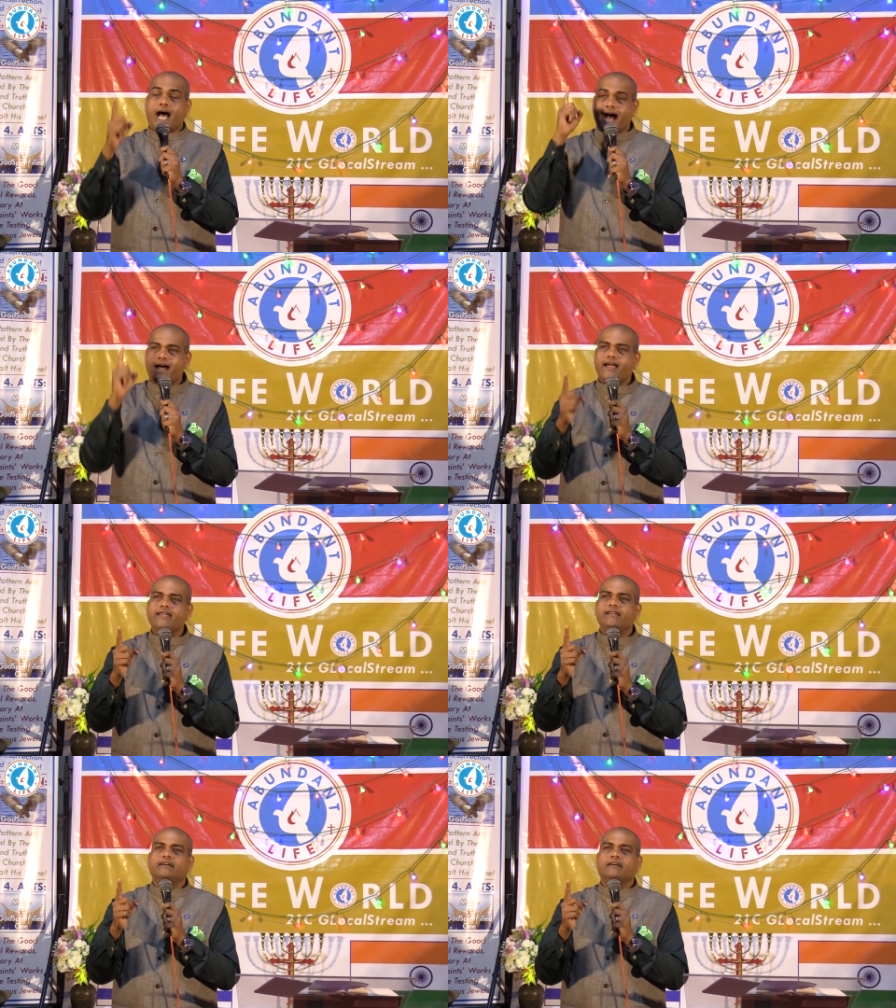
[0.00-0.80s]

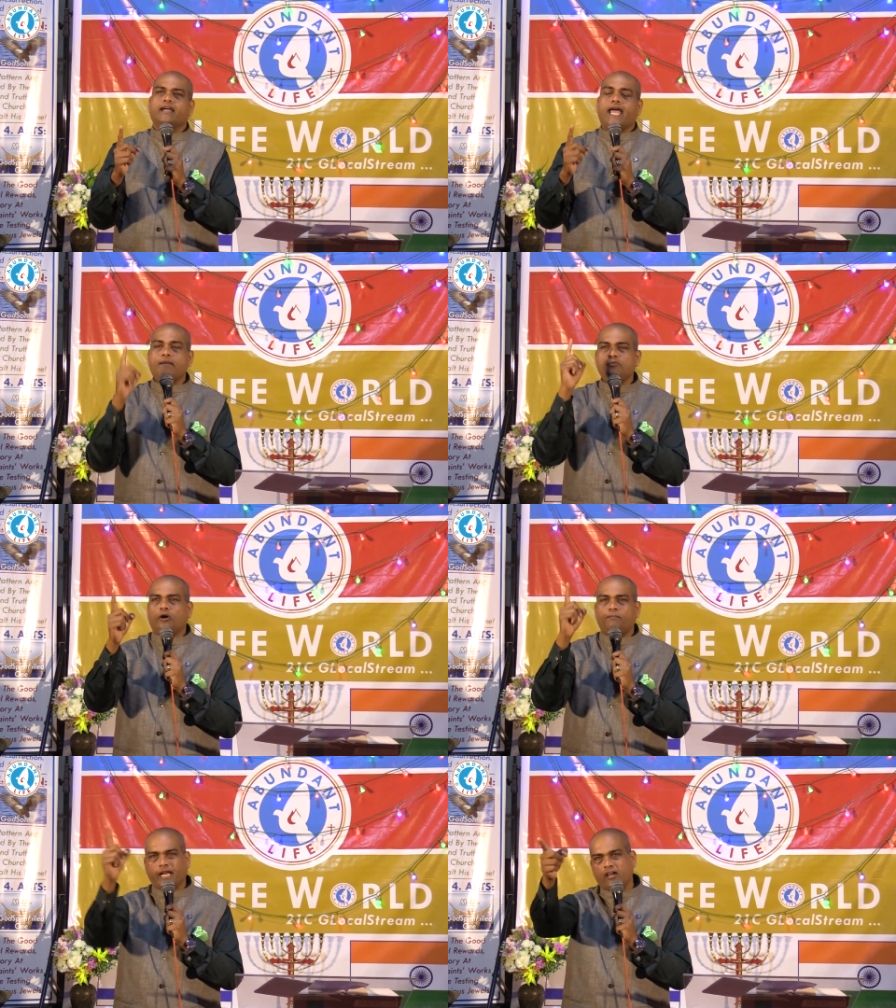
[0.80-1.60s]
I am
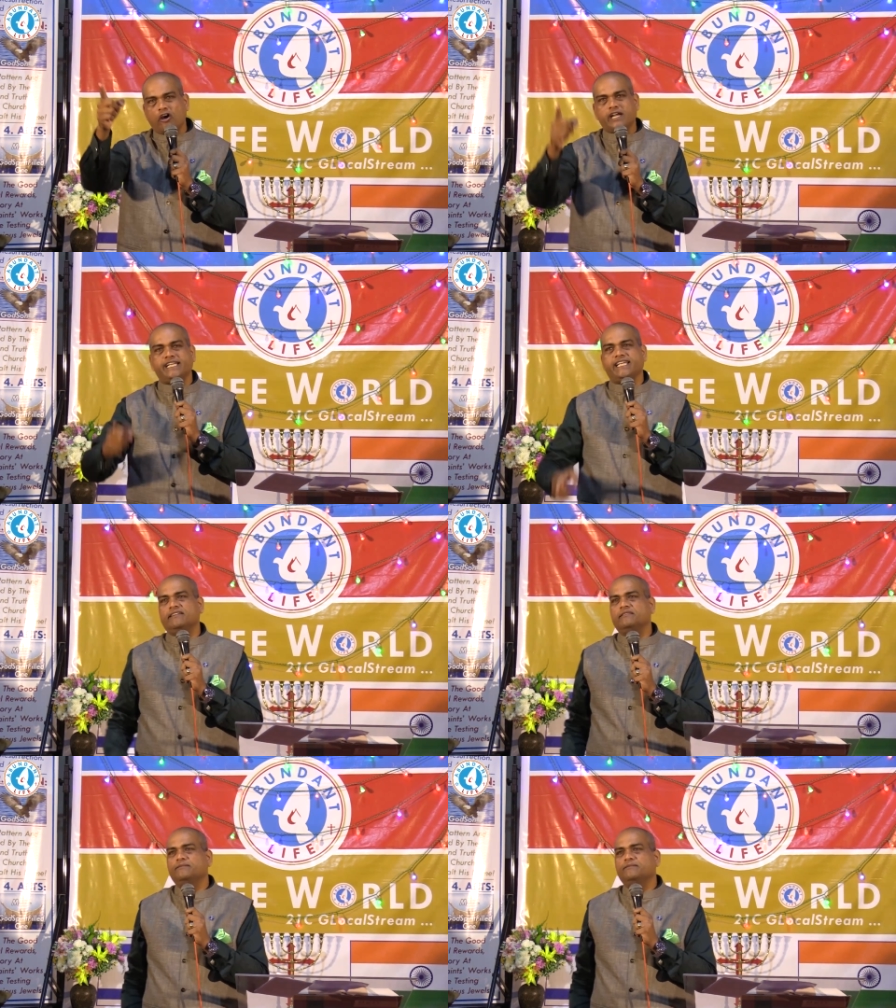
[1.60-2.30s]
your priority.